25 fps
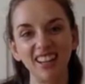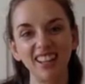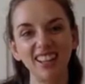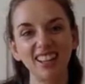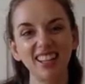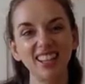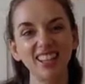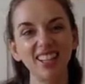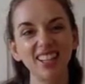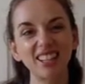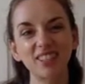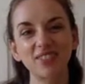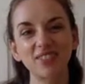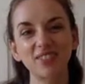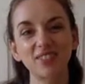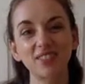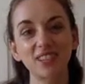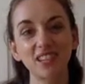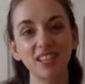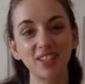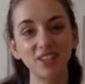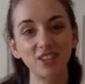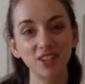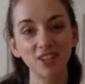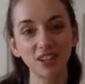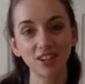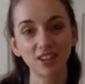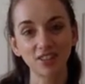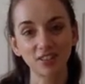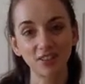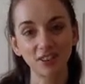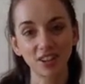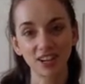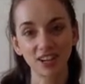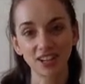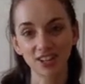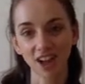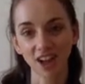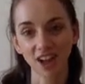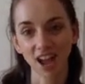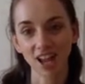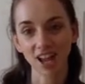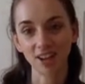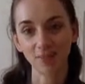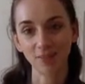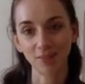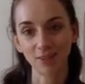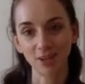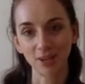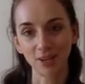like you're reaching for a giant
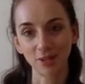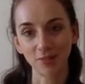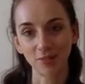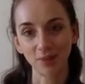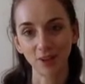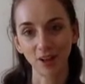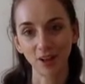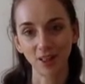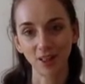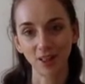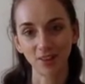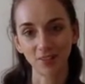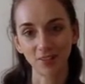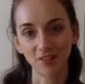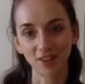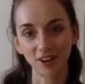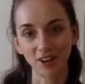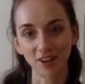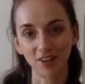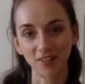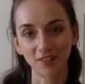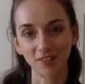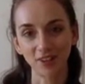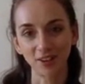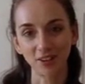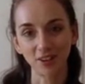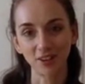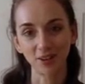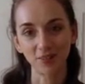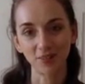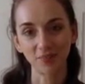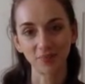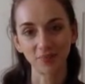beach ball in front of you.